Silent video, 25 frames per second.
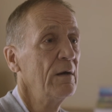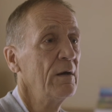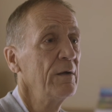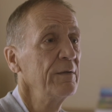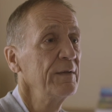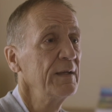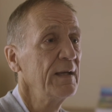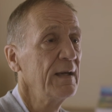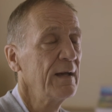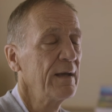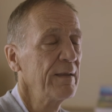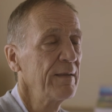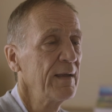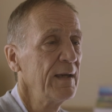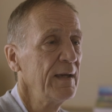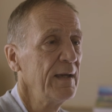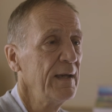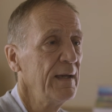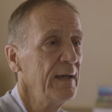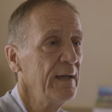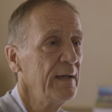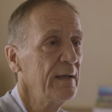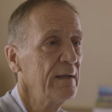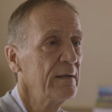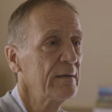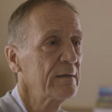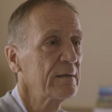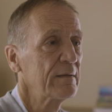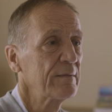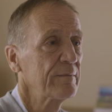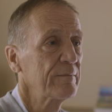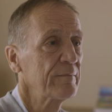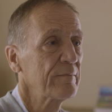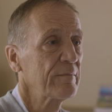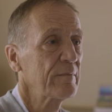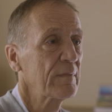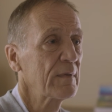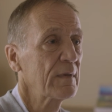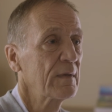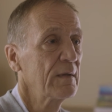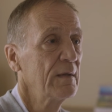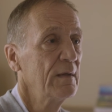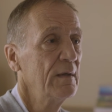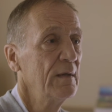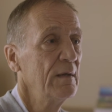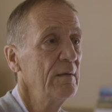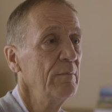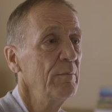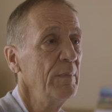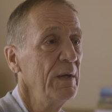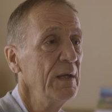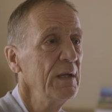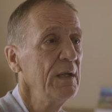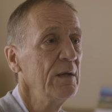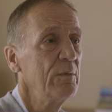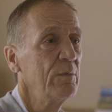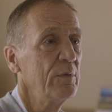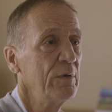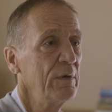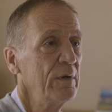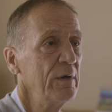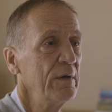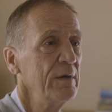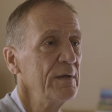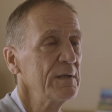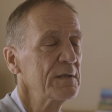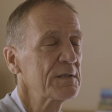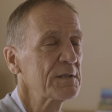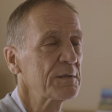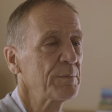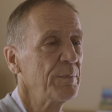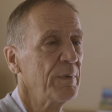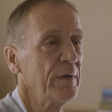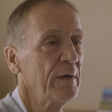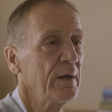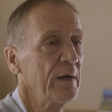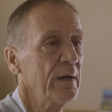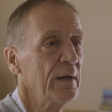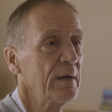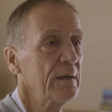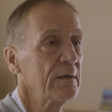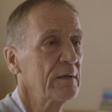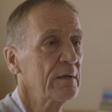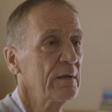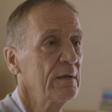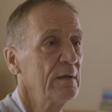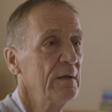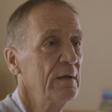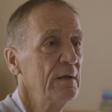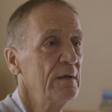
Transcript: On the other hand, many were inspired